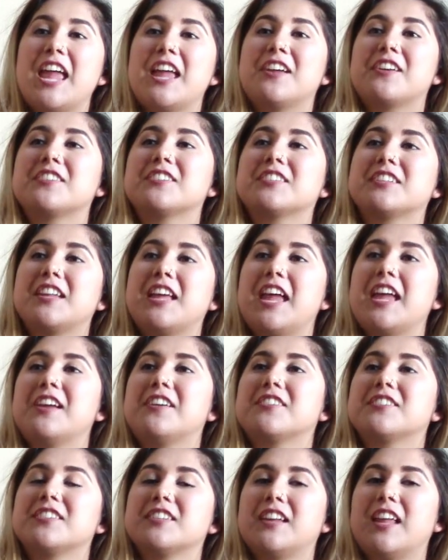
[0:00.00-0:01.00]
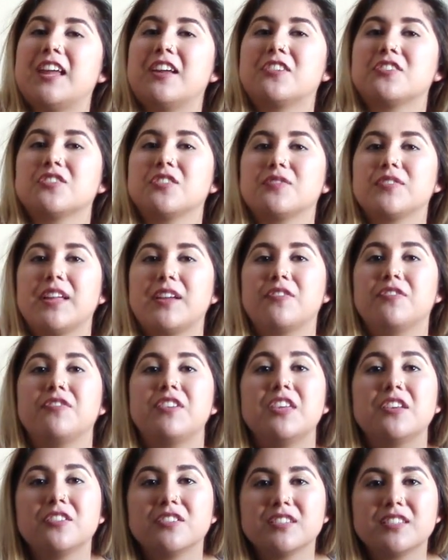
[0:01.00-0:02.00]
acres and acres and acres of like
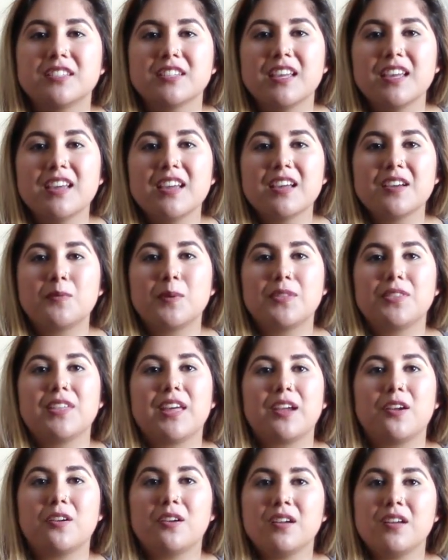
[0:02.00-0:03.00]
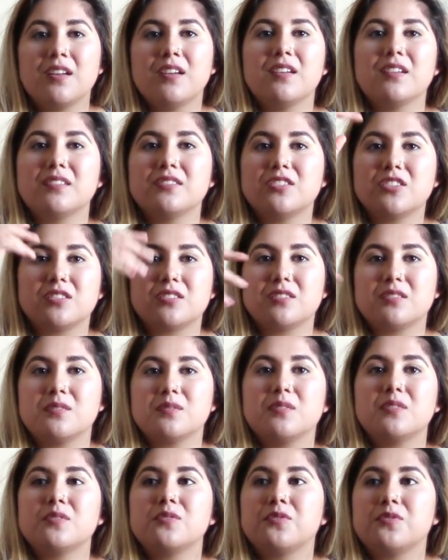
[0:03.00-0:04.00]
fields with like just
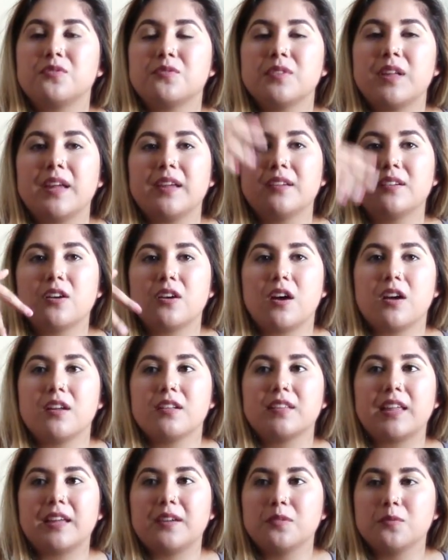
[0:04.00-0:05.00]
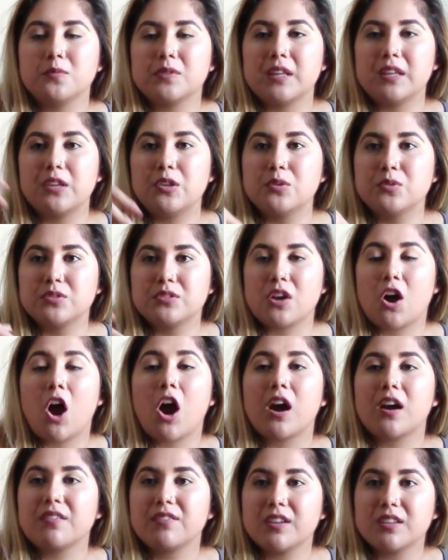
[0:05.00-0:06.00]
like they used to
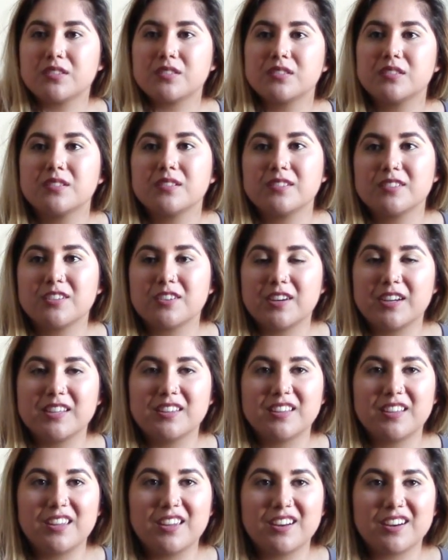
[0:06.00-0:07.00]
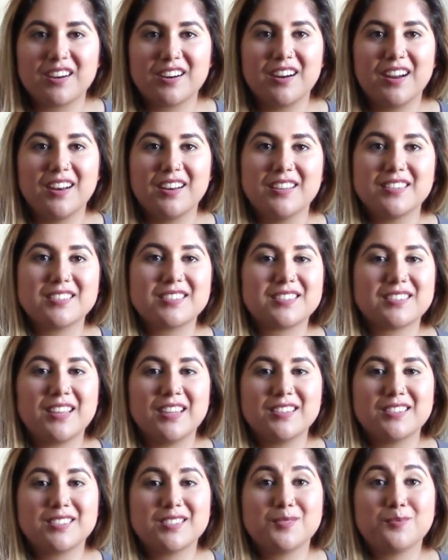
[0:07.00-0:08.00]
harvest during the year, and
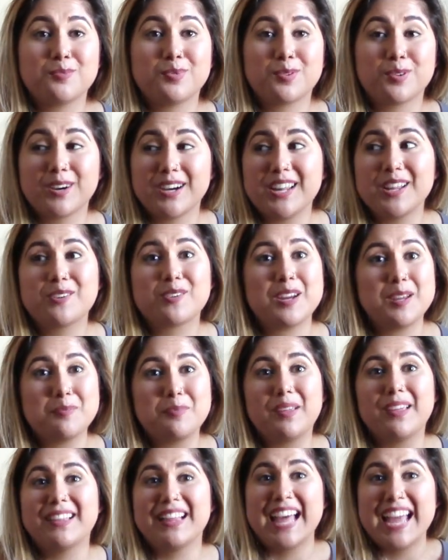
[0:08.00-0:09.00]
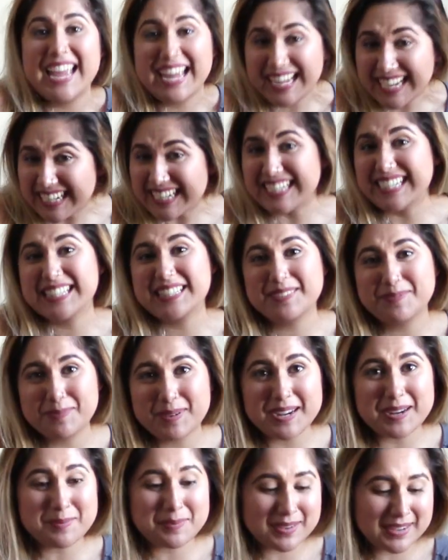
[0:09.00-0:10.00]
it's pretty creepy. Like it's
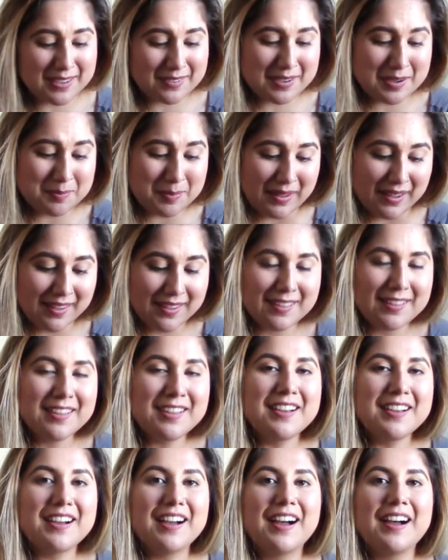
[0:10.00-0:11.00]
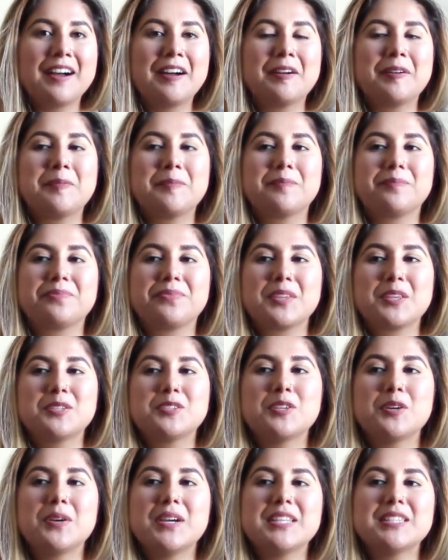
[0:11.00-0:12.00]
pretty creepy.
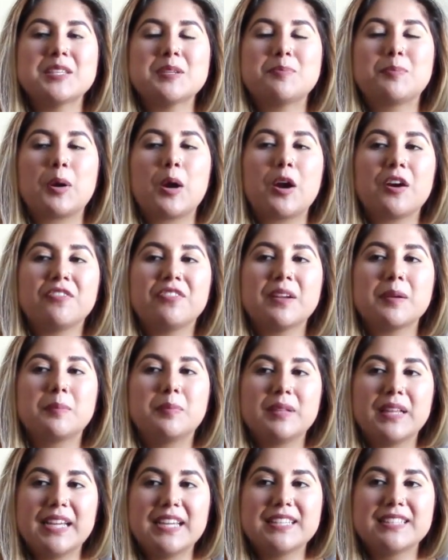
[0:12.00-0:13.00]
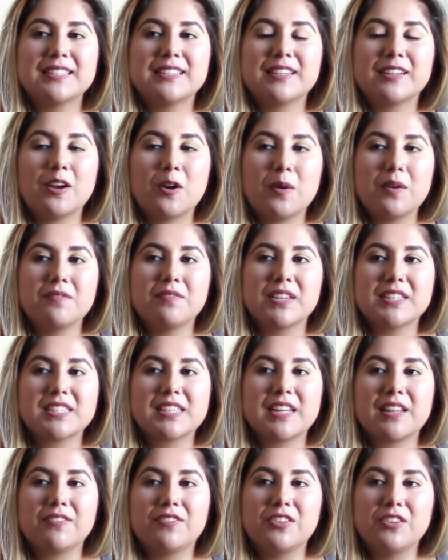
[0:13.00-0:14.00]
So it's a perfect place to go and
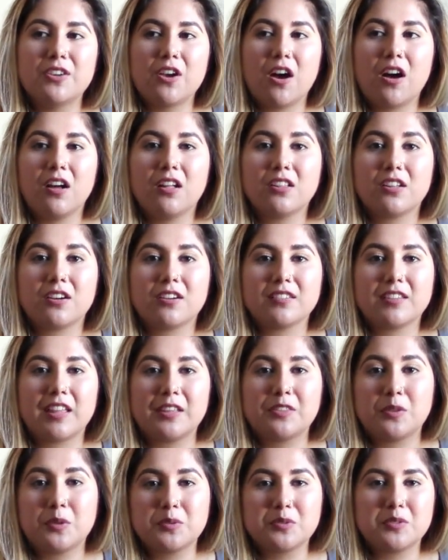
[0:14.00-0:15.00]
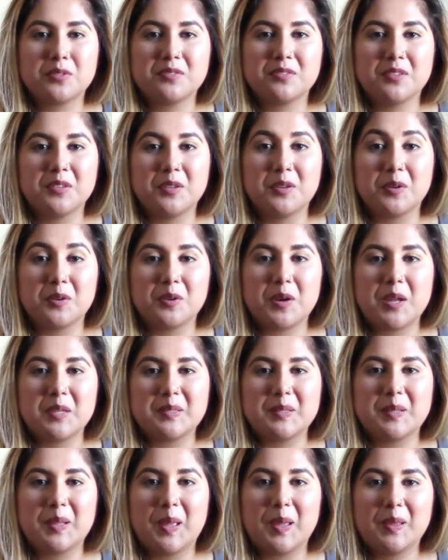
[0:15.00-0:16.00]
visit if y'all are like those, you know,
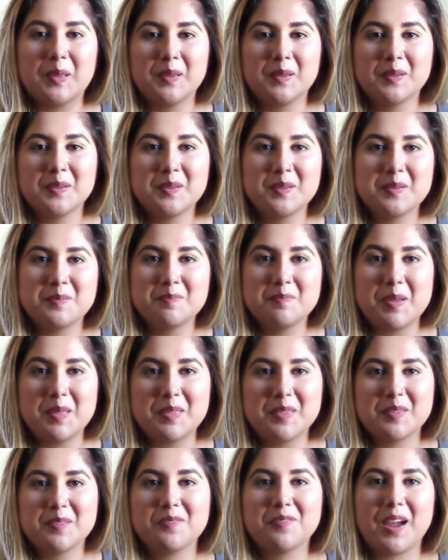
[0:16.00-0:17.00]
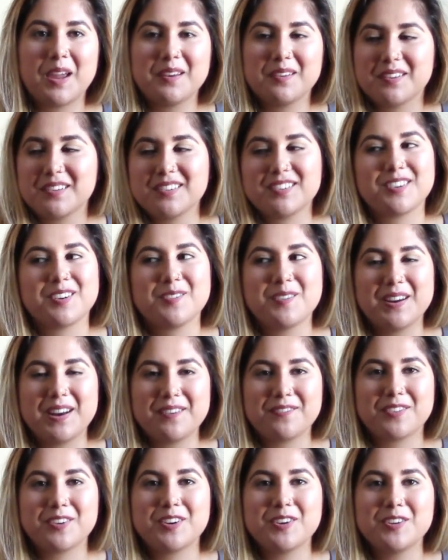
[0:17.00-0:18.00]
crazy like myth finders or
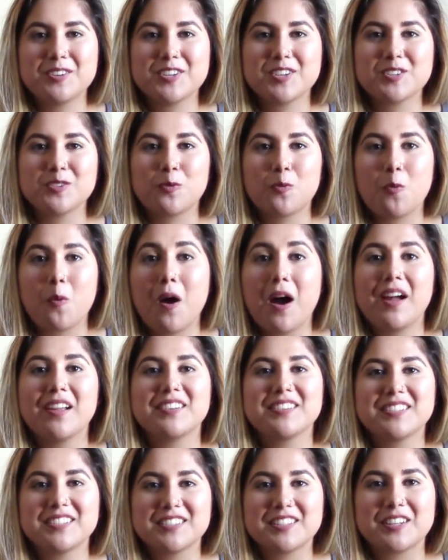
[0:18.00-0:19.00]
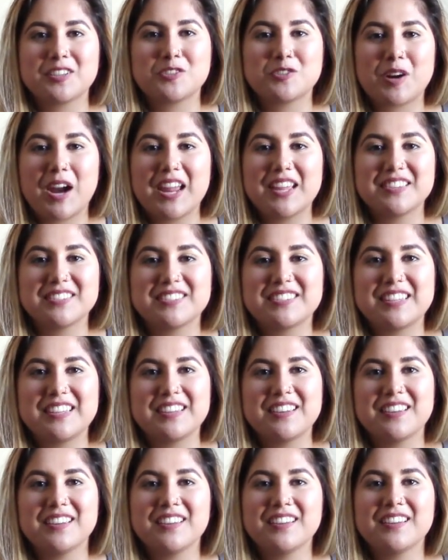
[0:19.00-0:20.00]
whatever. You just want to like try and
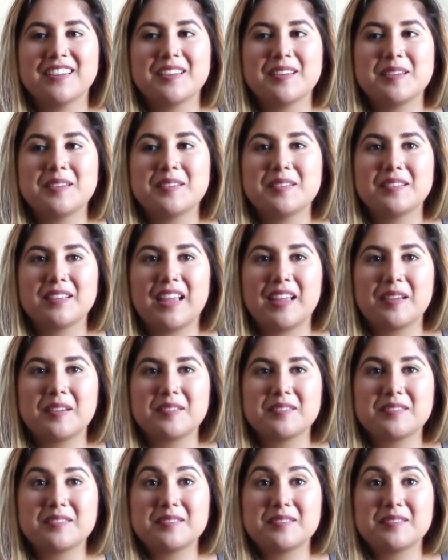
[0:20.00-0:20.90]
see like